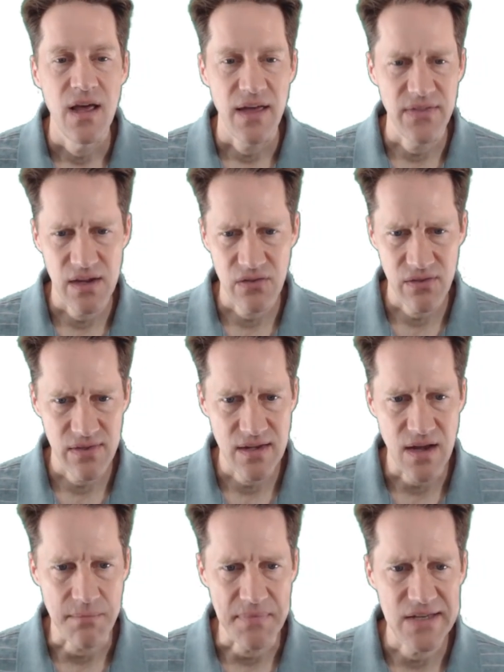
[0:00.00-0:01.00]
And the other
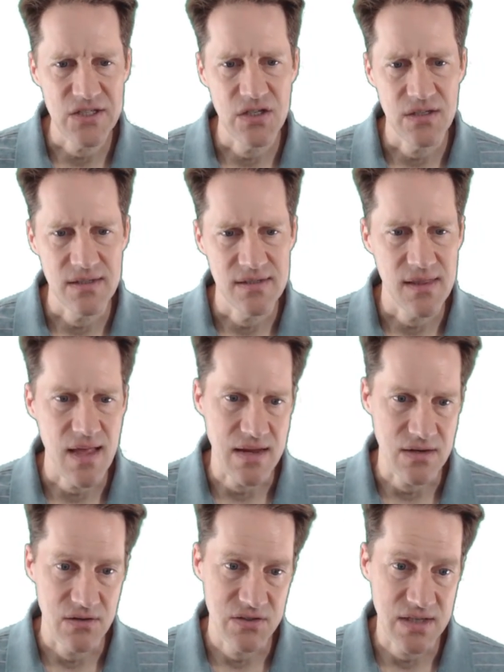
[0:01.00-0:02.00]
thing not mentioned is
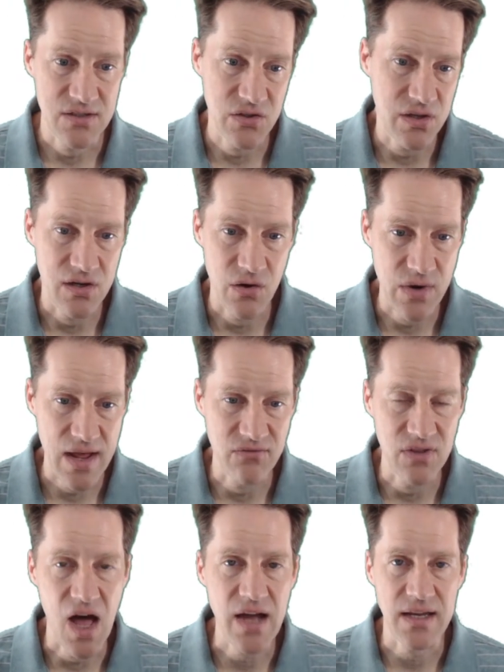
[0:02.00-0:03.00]
that you don't
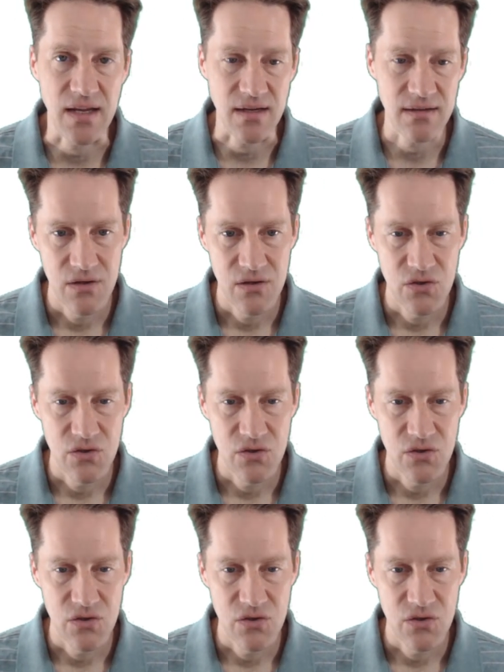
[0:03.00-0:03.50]
have locking.